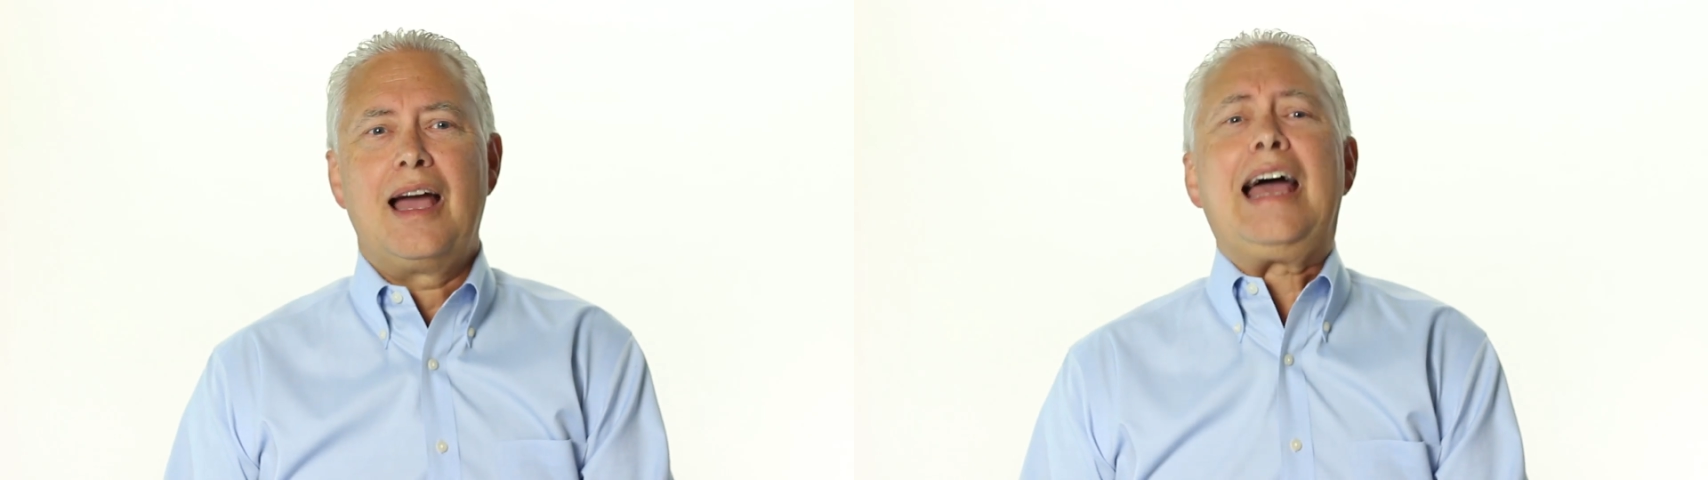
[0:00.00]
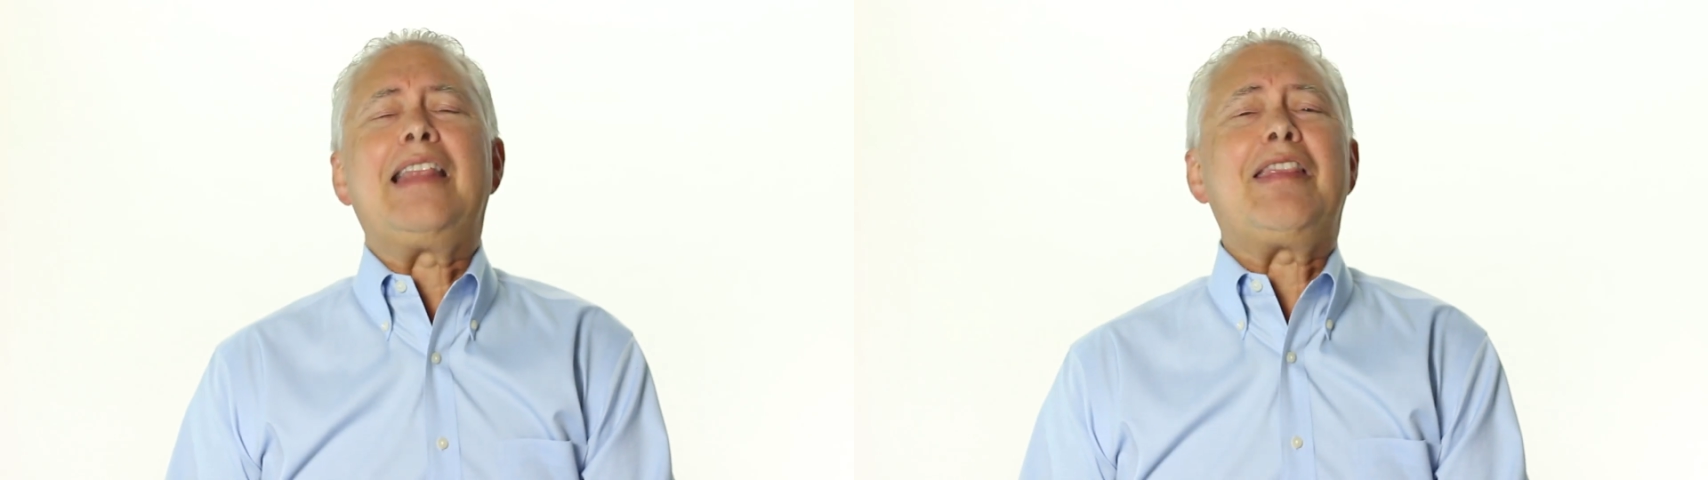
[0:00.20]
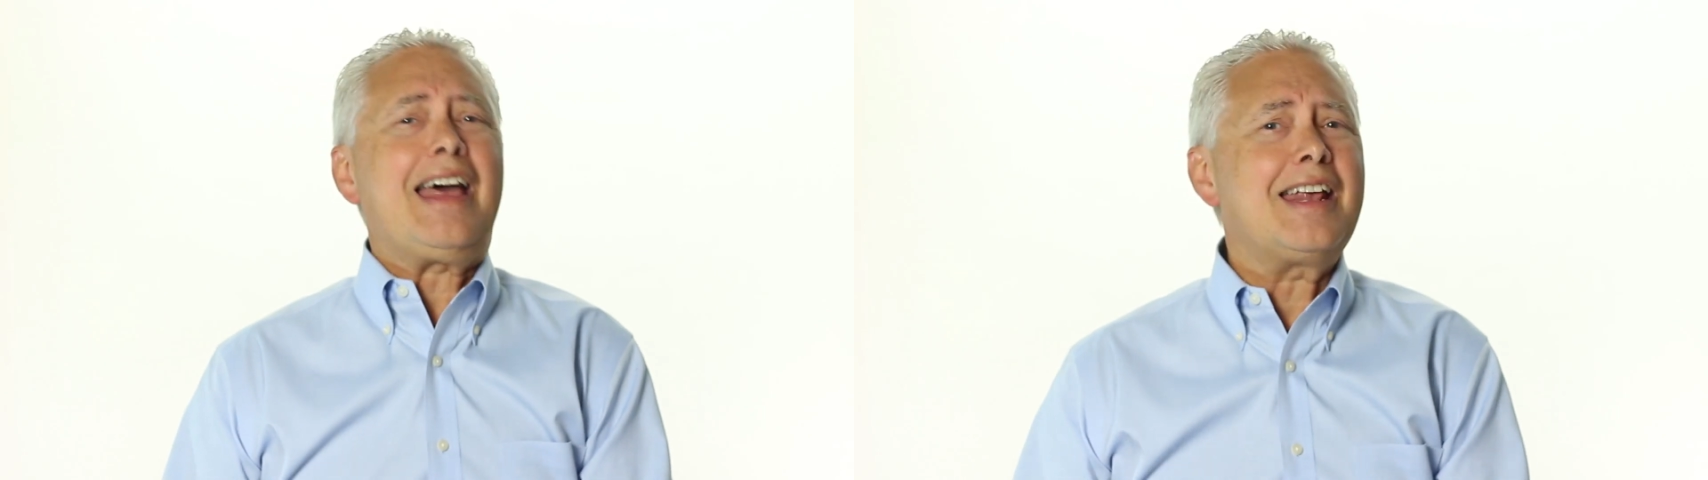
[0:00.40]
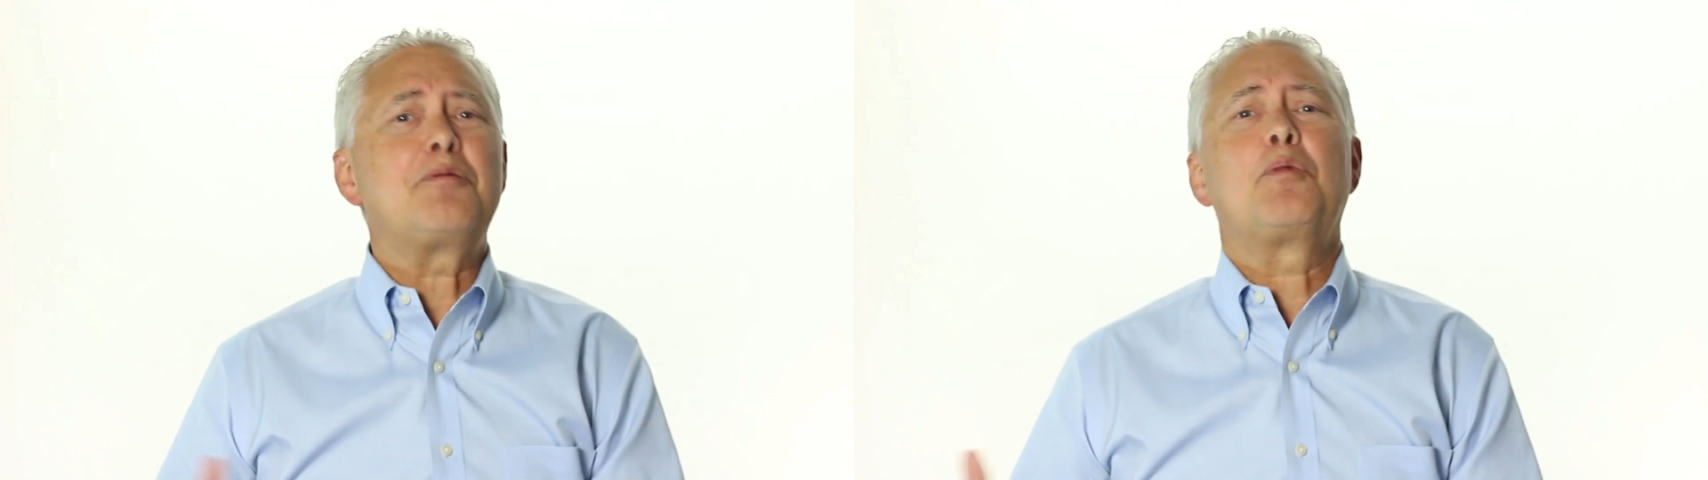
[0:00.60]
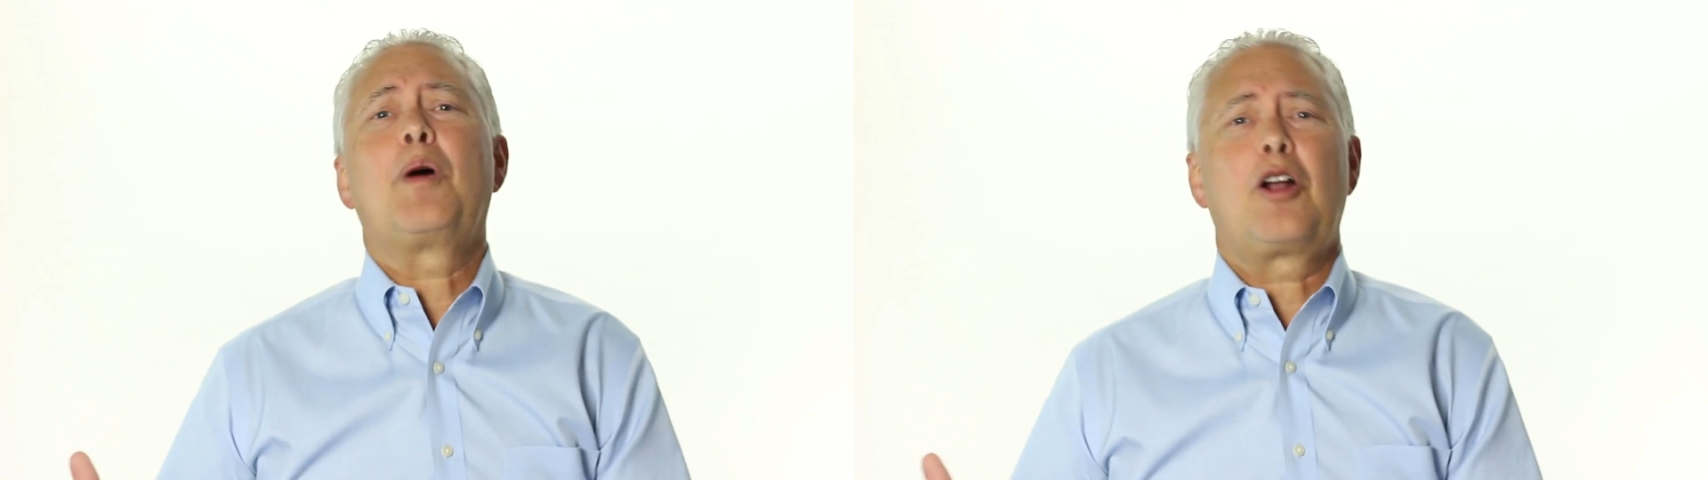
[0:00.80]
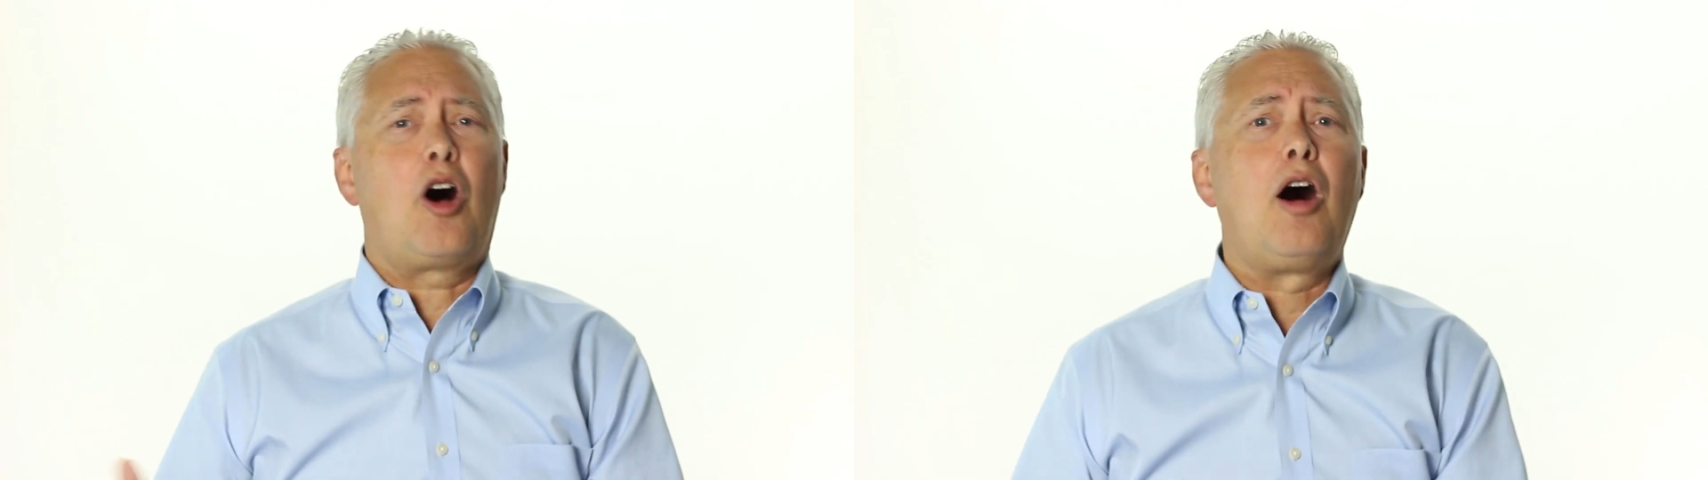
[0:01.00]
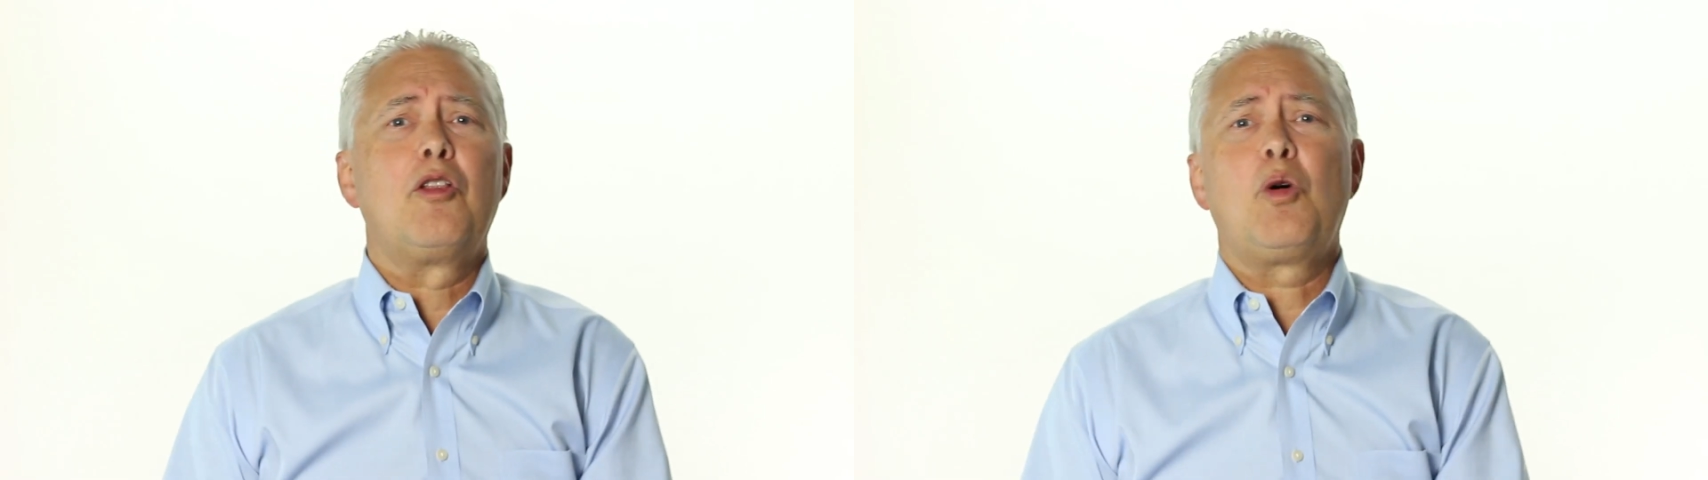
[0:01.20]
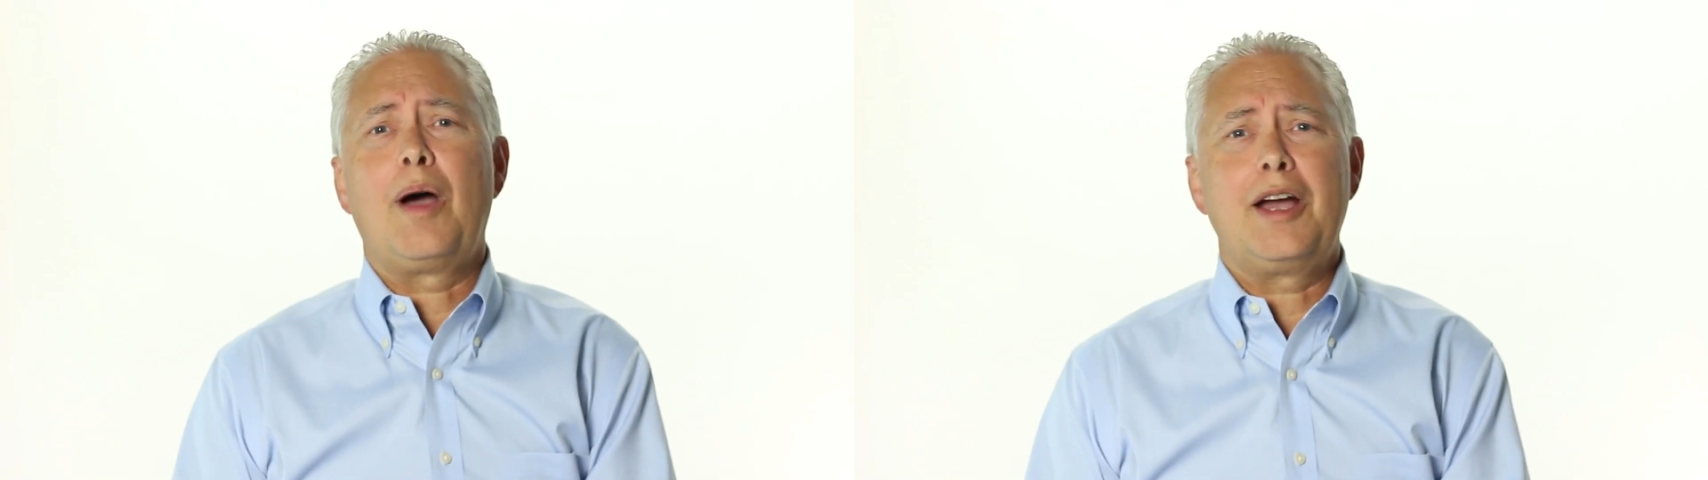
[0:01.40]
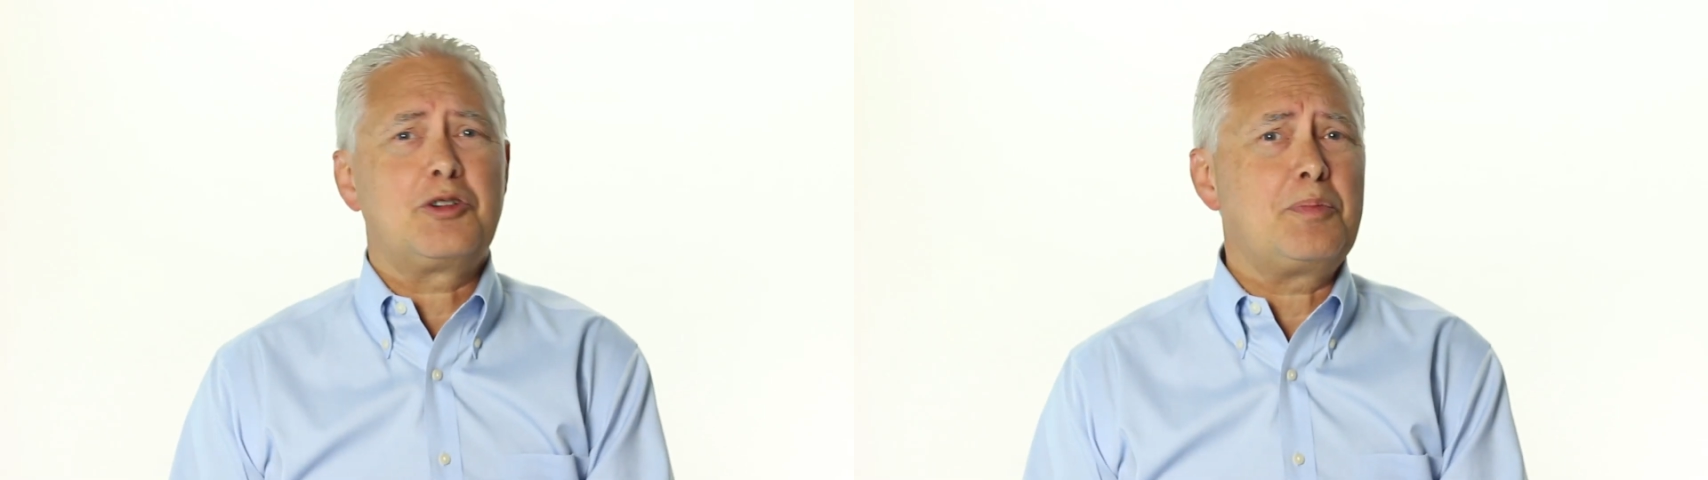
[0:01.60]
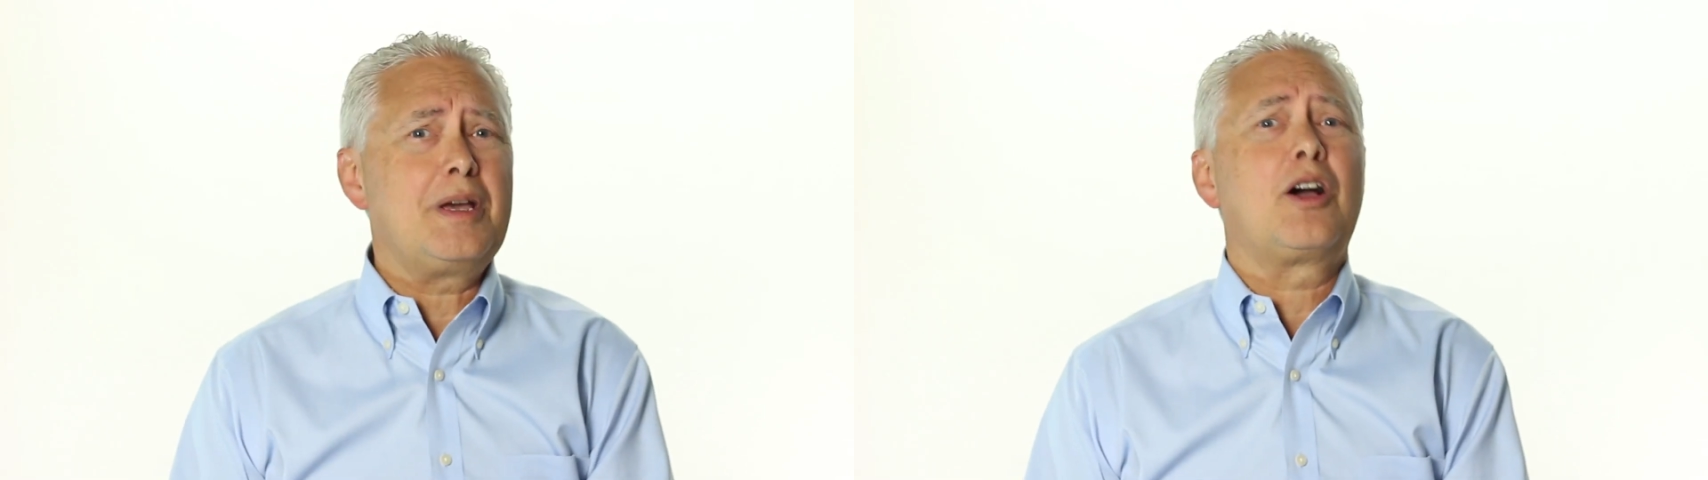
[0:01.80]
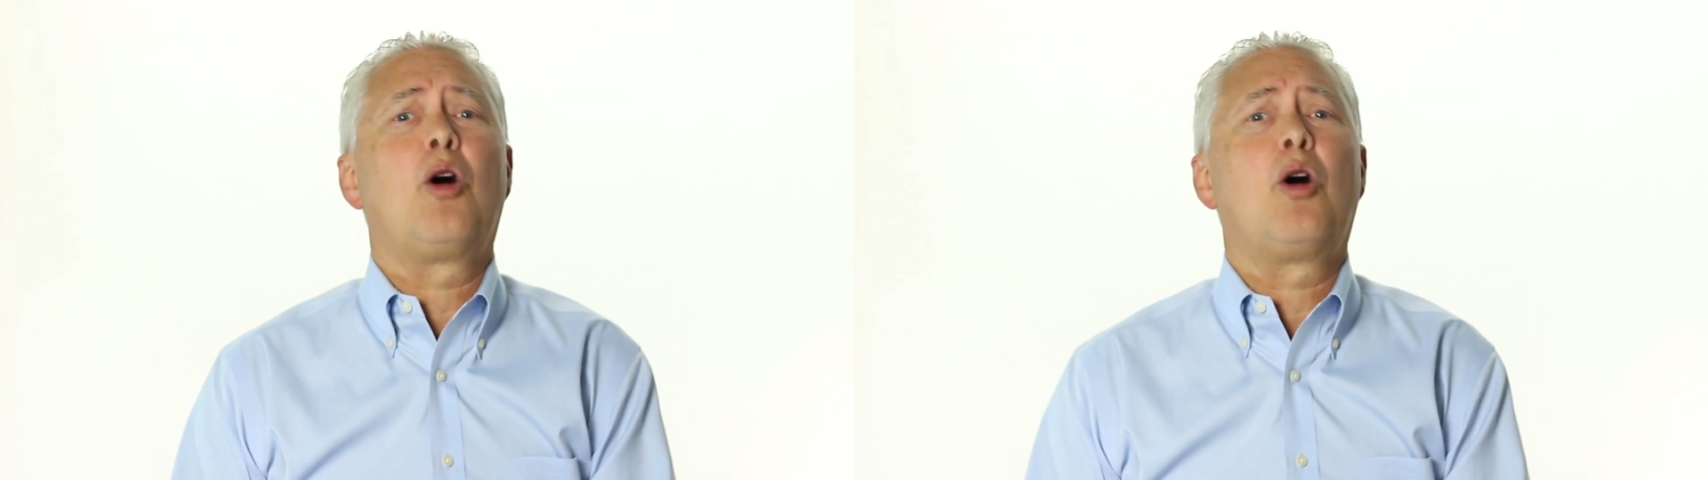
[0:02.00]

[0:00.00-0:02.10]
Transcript: and then it went all the way to being